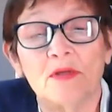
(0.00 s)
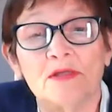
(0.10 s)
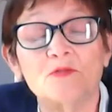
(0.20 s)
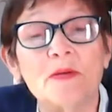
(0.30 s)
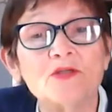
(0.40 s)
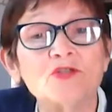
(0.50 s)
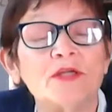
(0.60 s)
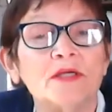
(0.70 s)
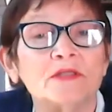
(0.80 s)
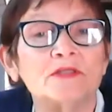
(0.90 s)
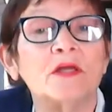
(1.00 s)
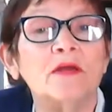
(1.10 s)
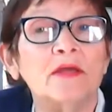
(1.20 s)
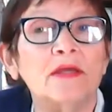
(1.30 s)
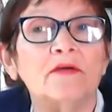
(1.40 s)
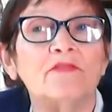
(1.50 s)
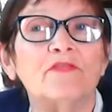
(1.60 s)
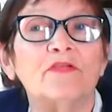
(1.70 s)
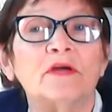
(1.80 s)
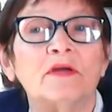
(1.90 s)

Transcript: especially as if